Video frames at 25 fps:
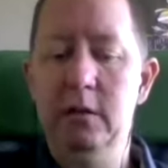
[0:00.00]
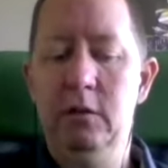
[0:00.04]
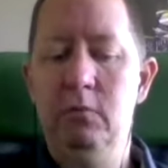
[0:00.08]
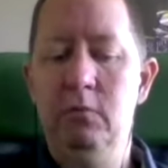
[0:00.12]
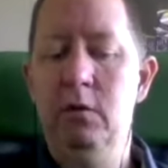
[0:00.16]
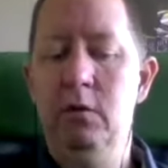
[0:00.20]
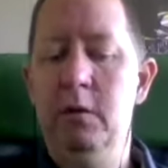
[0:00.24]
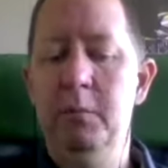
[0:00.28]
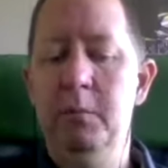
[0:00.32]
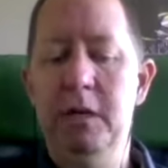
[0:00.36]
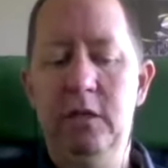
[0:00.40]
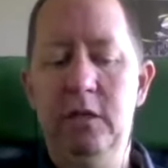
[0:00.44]
You
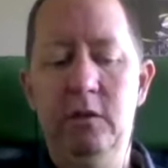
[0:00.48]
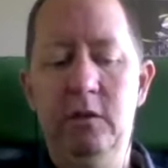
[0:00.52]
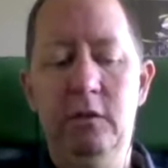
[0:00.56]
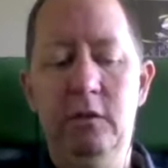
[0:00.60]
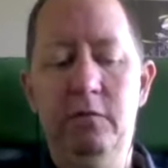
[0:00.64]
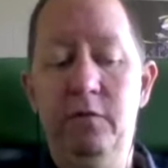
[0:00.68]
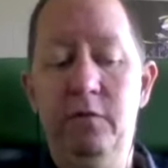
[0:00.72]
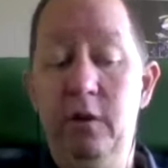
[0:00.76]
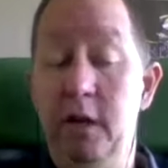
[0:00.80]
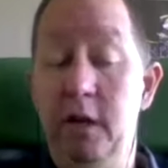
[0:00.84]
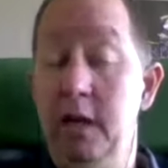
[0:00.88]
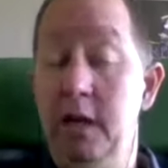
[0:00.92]
want to make sure
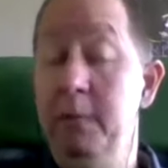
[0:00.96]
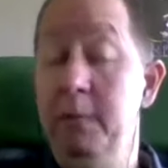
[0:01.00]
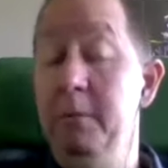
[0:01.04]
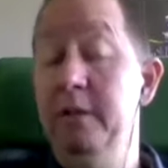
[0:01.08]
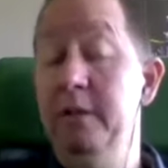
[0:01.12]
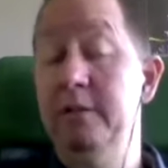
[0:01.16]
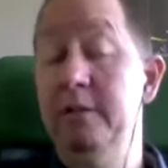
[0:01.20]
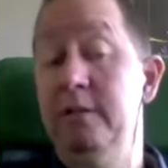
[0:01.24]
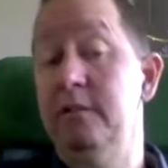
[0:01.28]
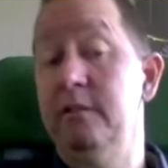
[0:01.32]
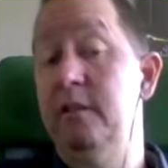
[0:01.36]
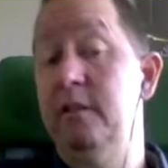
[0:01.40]
if your email
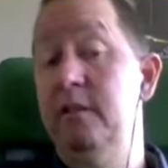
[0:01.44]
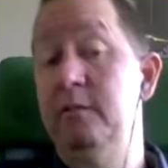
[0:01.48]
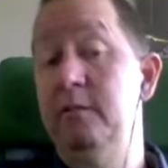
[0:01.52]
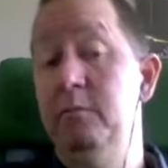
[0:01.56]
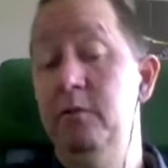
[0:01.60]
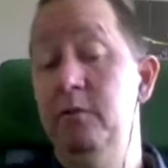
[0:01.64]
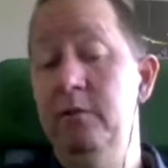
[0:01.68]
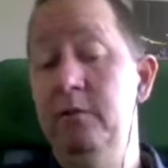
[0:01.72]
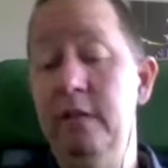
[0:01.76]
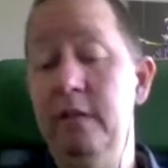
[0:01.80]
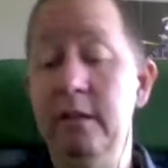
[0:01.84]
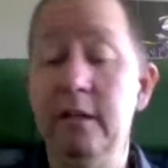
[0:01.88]
is
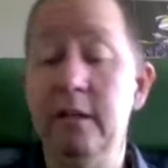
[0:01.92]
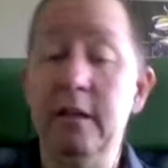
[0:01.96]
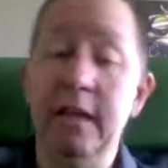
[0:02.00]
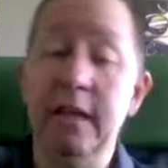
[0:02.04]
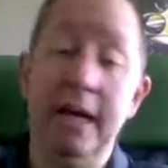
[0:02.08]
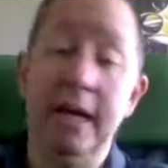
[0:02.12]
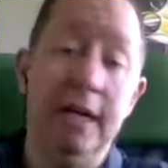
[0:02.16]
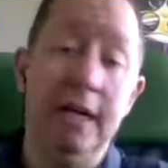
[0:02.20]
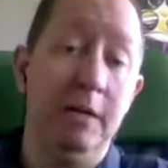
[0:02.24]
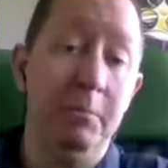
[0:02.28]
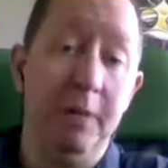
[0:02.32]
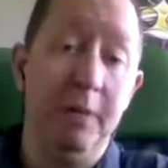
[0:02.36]
accessible, that the
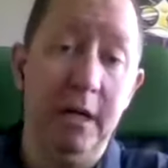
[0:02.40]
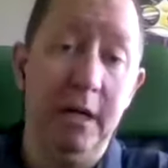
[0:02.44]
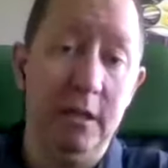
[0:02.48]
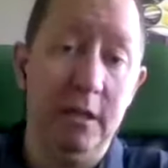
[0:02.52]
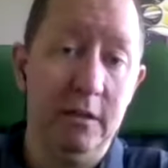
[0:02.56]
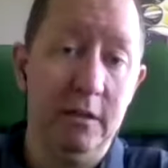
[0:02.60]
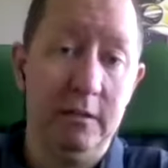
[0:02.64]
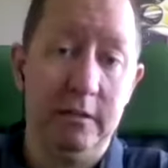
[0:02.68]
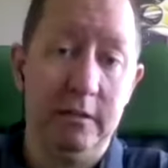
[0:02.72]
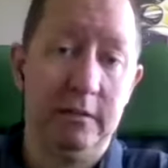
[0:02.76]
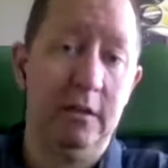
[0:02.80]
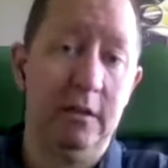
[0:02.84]
landing page
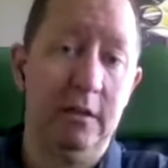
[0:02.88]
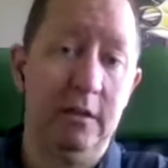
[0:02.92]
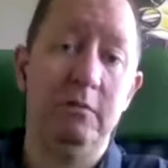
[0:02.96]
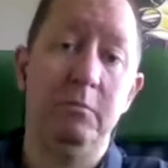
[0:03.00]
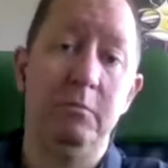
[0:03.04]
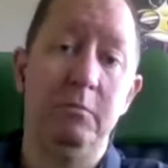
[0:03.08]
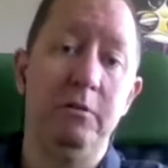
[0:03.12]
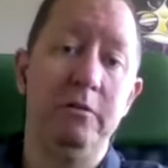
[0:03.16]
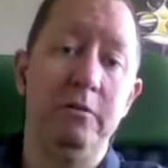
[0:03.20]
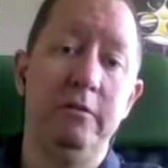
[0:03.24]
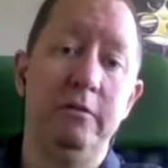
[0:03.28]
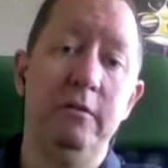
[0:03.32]
is
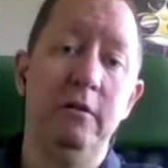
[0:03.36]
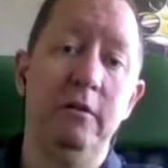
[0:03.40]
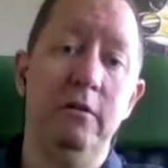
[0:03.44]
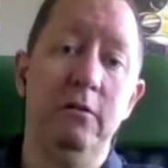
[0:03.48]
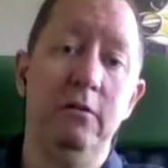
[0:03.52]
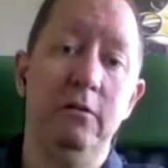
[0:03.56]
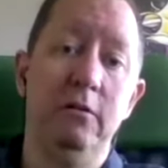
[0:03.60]
accessible too.